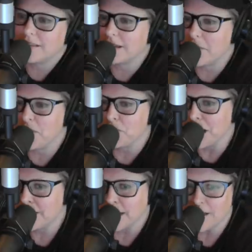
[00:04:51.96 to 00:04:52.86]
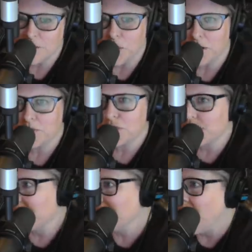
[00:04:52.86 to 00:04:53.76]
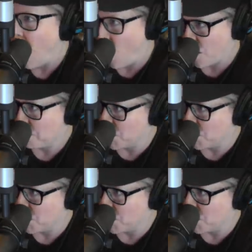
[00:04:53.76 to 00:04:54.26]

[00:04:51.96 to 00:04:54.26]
the time of muskets when it was written, on